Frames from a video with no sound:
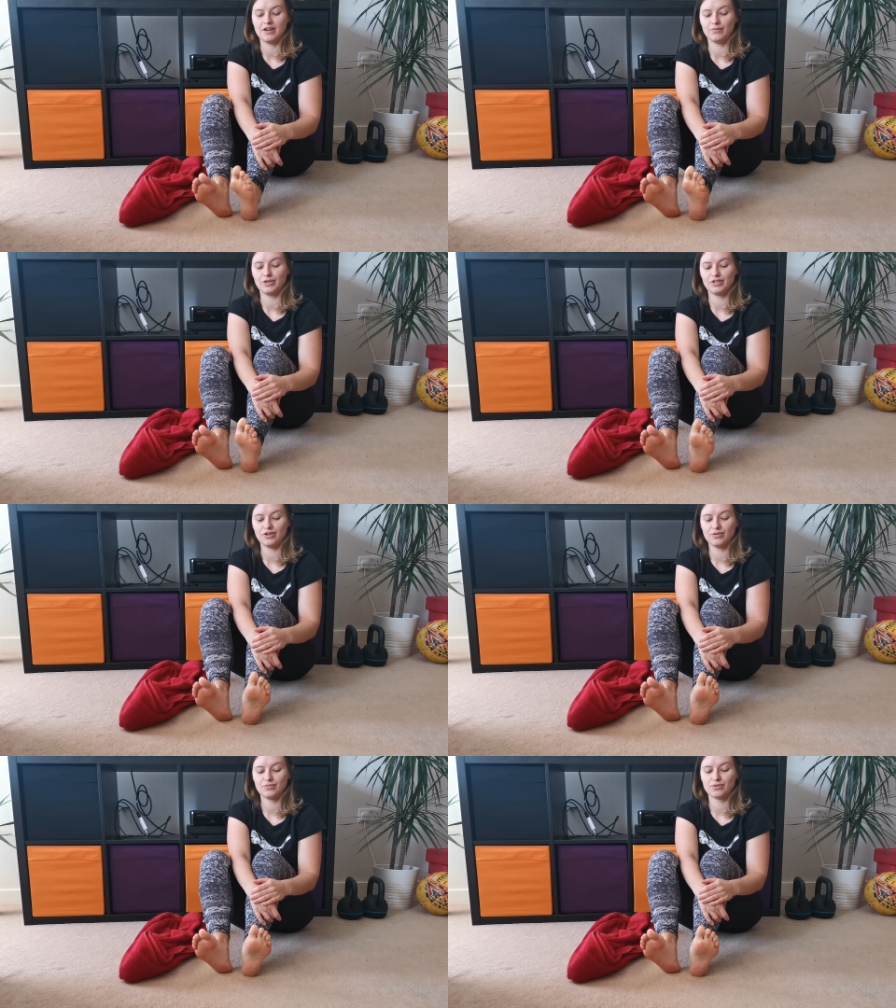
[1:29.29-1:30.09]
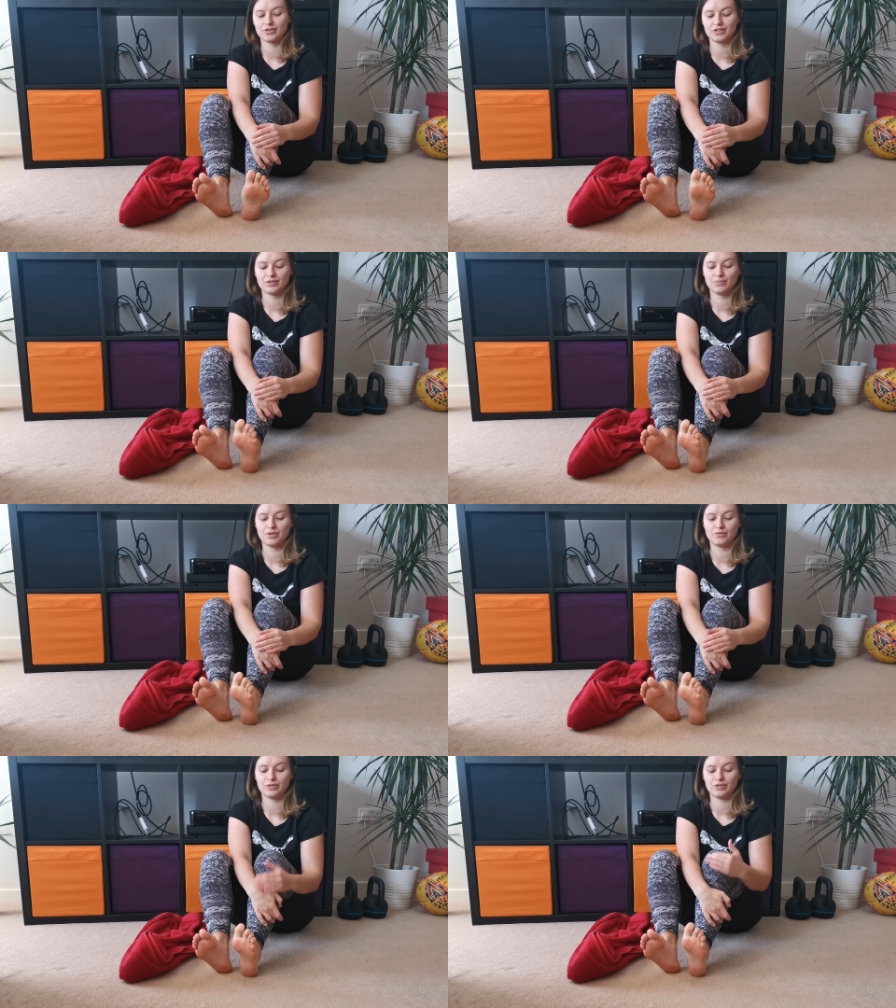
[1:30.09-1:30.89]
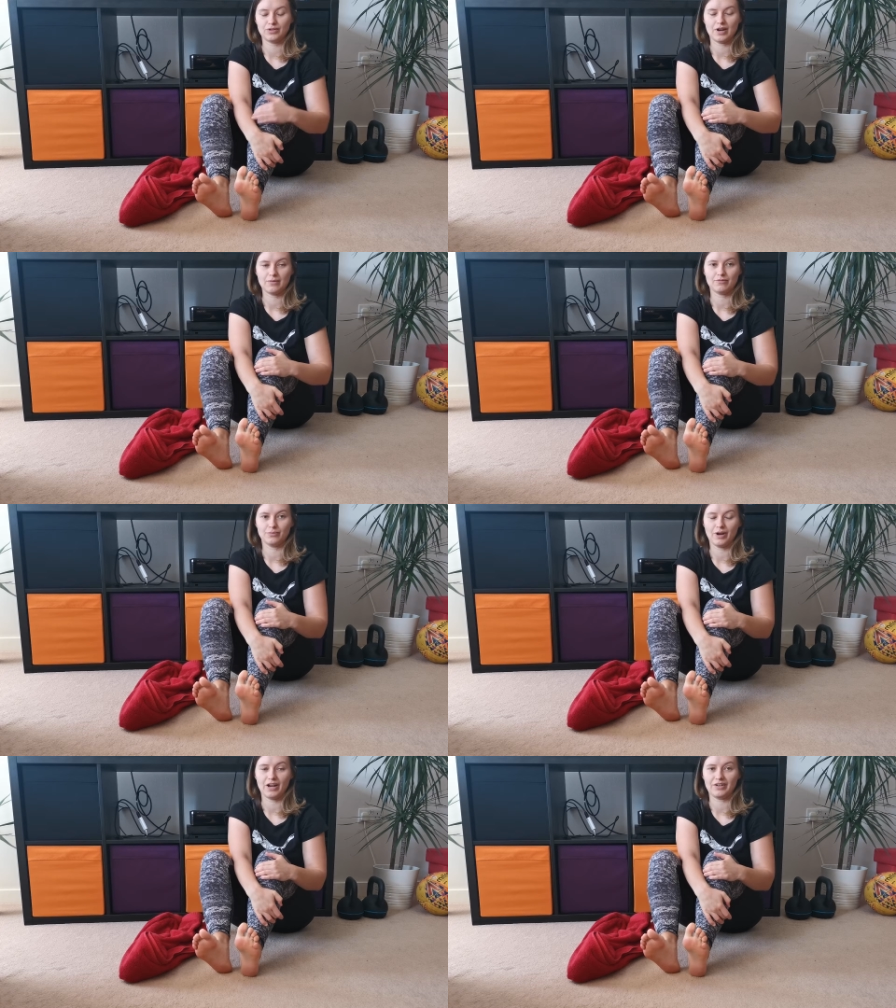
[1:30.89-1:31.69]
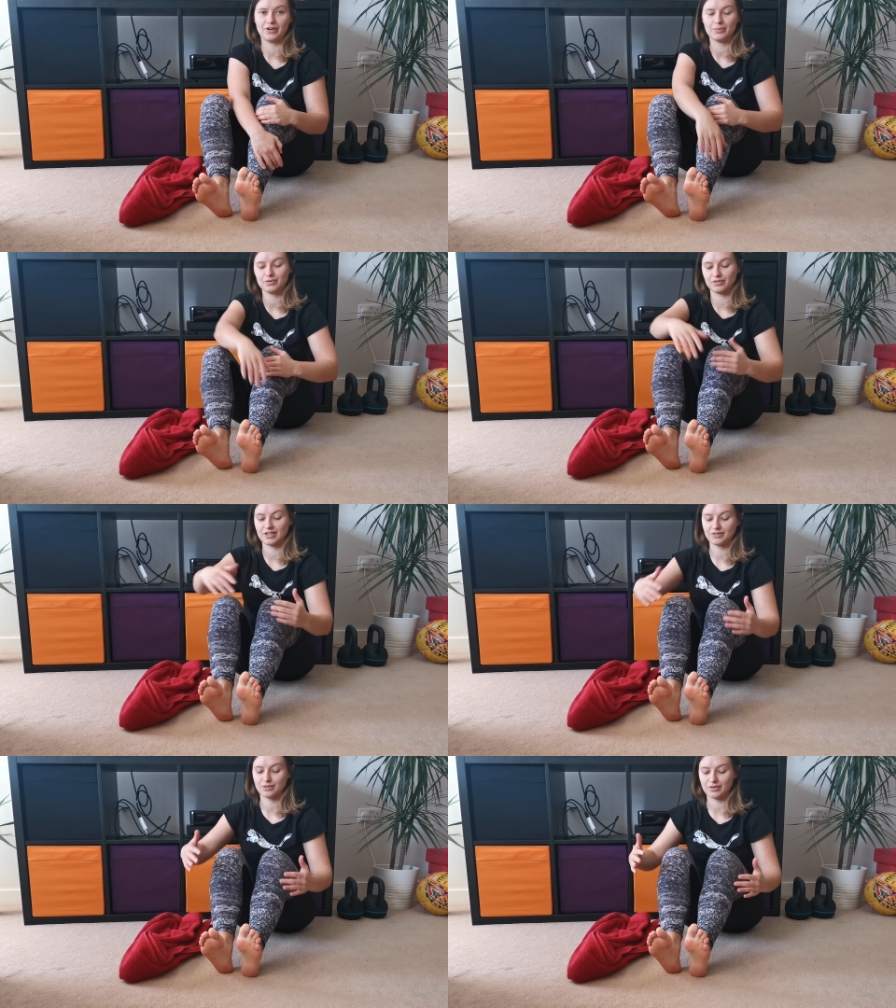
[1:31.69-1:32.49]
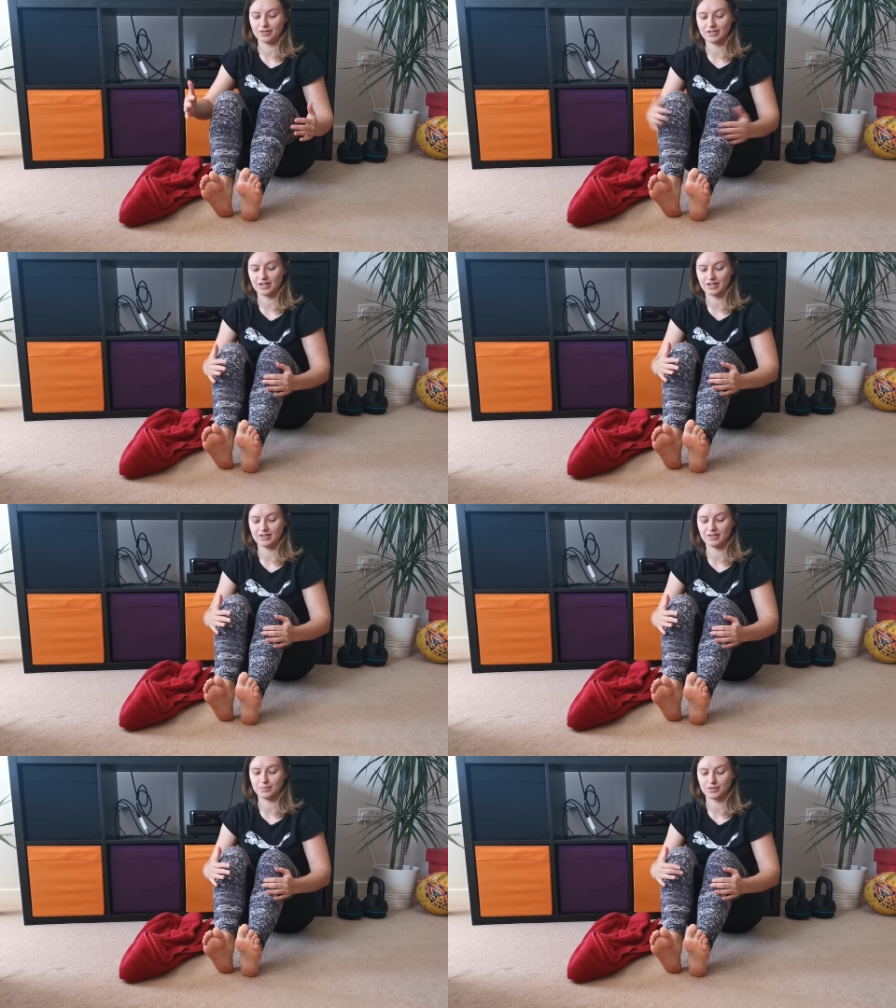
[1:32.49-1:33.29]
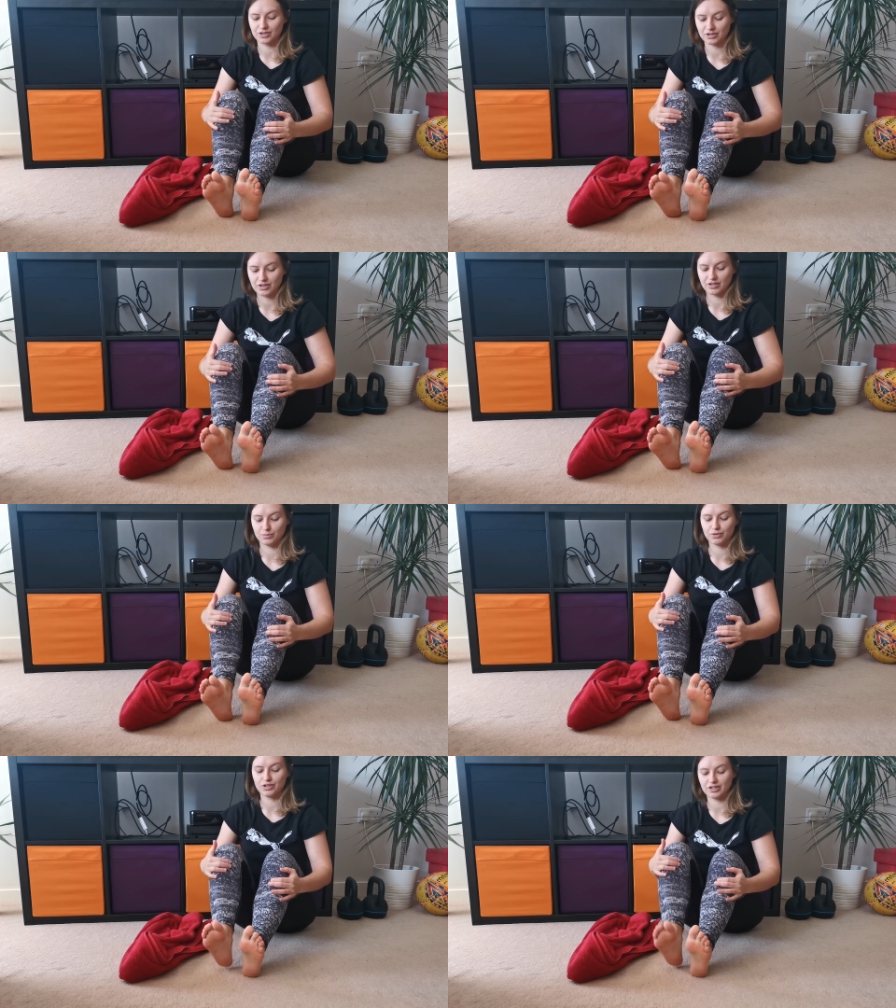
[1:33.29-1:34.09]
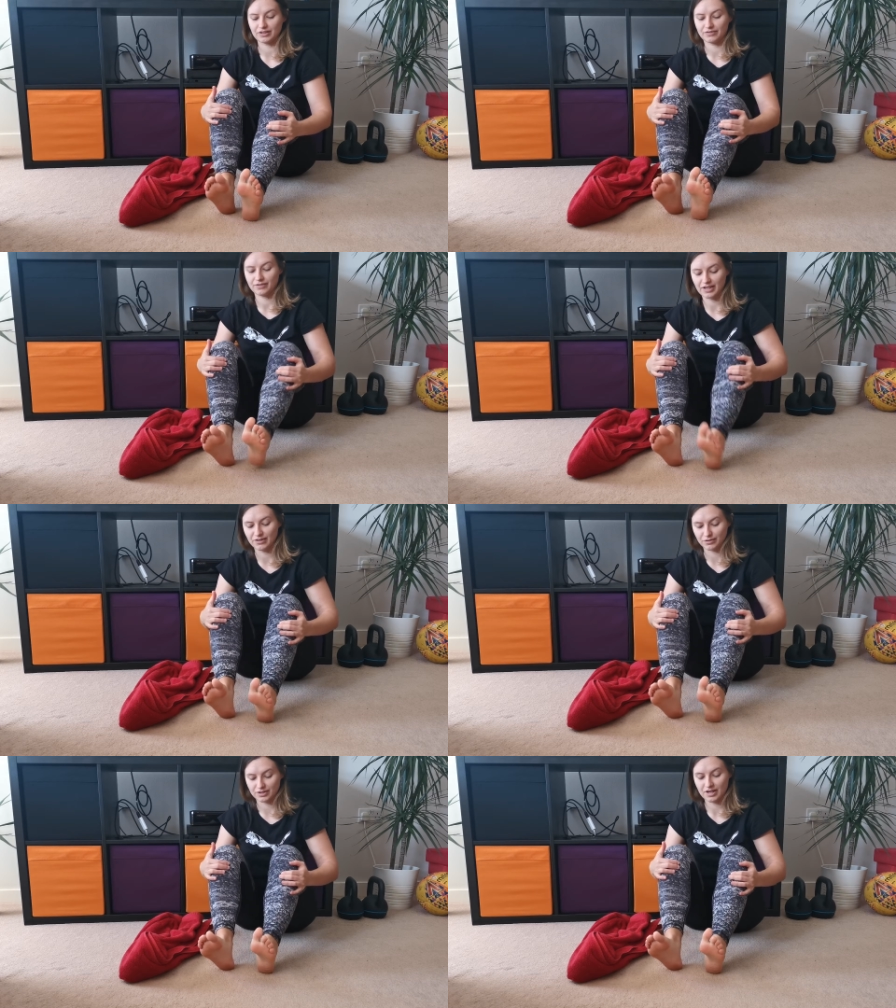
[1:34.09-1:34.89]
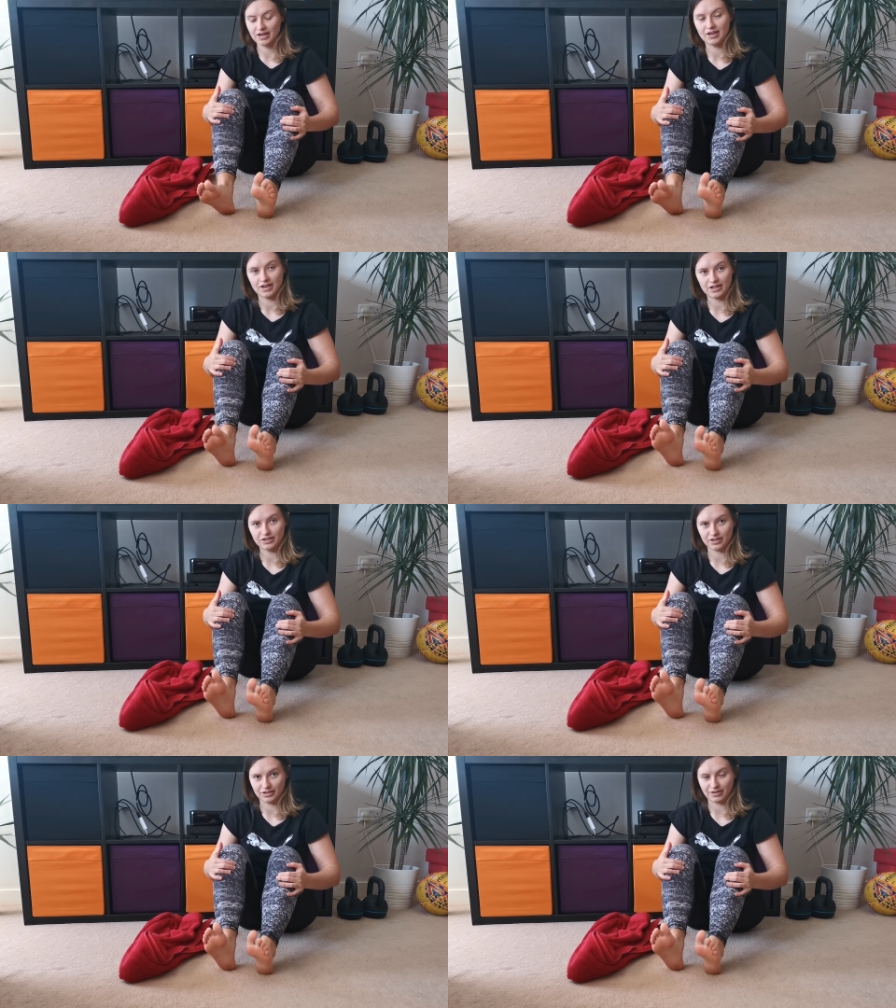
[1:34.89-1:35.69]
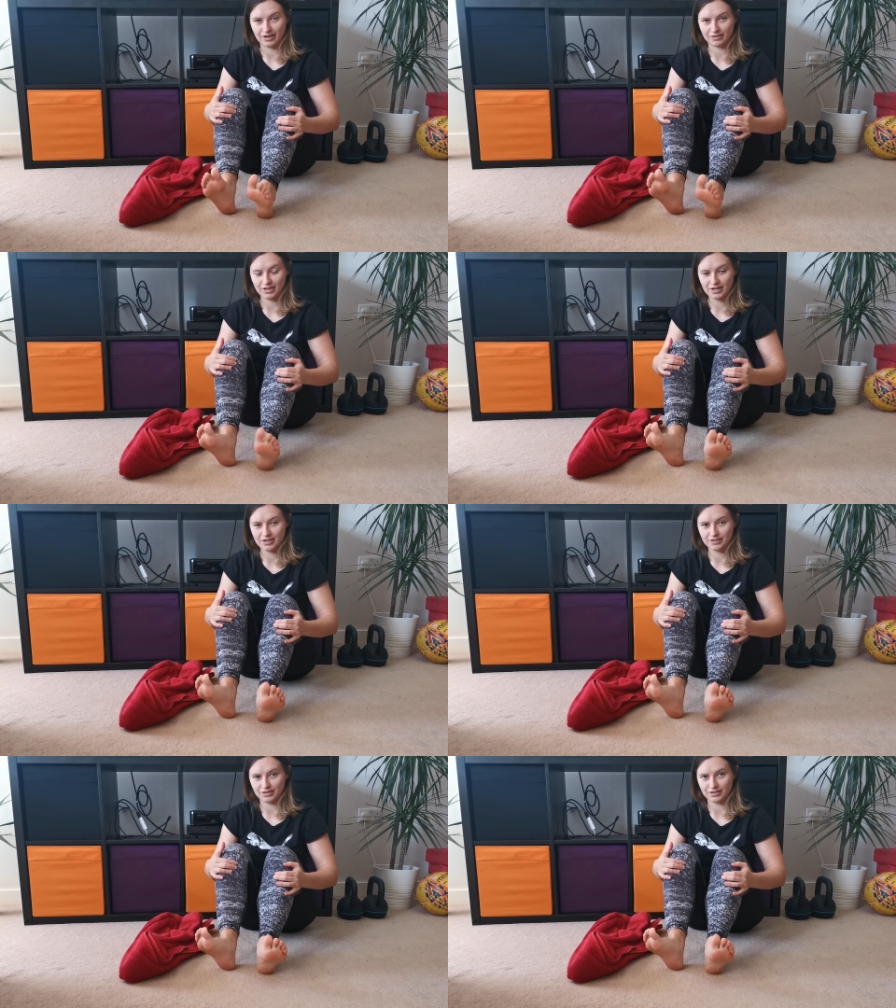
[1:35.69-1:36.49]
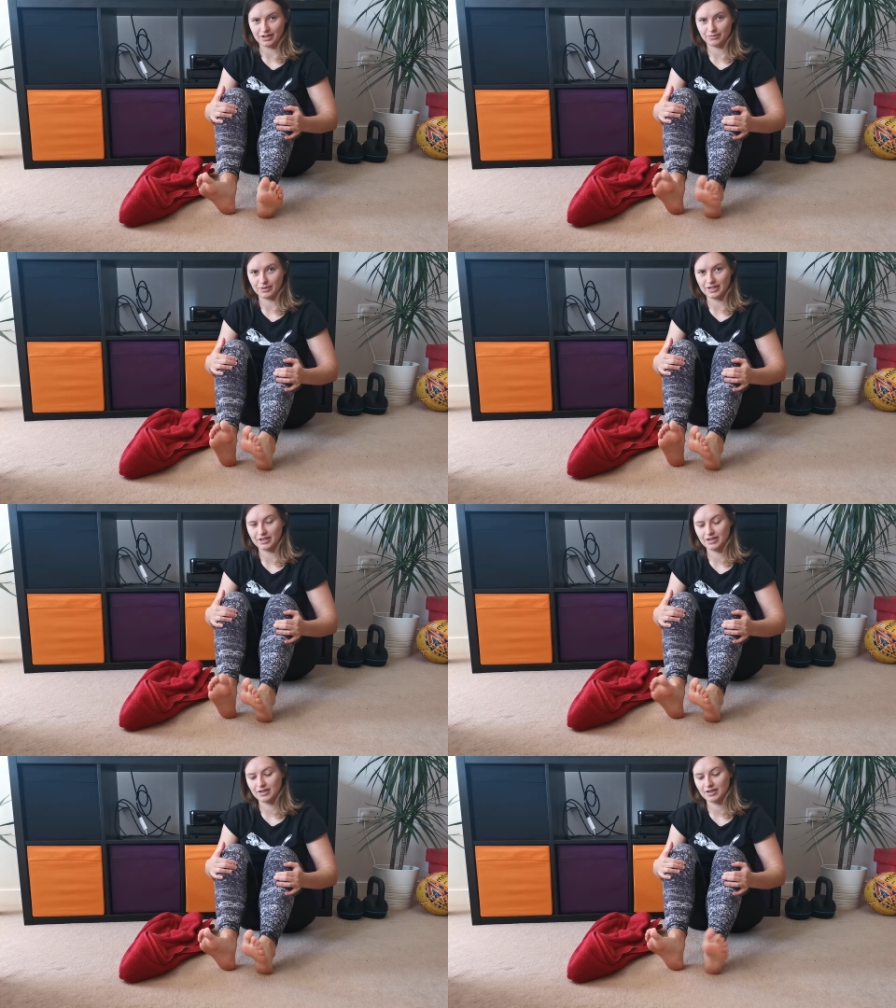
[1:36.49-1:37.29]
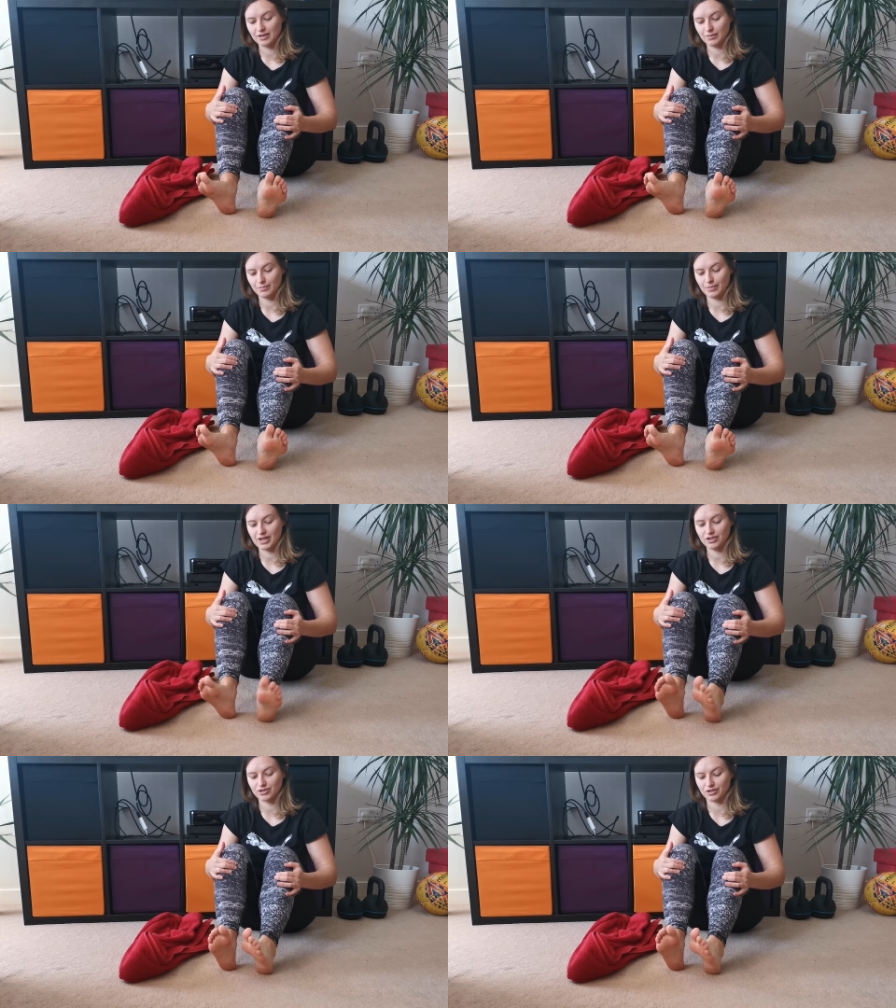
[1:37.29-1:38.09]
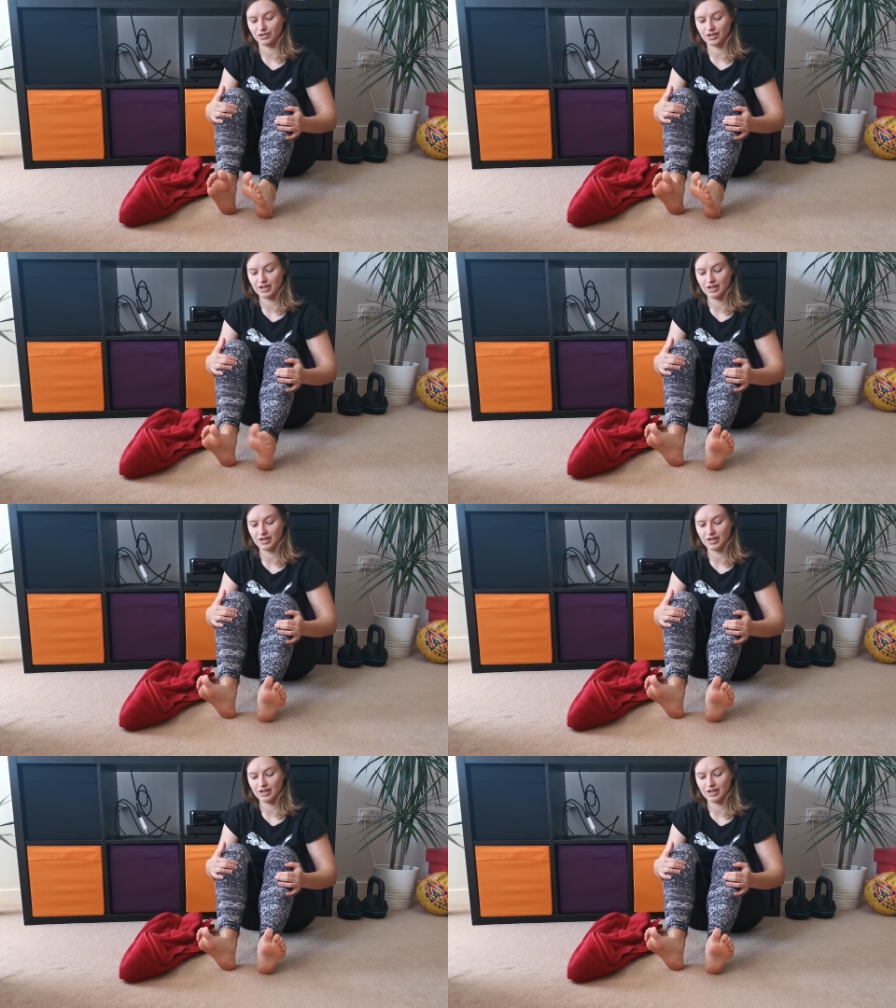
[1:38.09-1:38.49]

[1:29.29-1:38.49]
We don't want the movement to come from higher up, so that's why we're staying in this position here, pushing the heels into the ground so that we make sure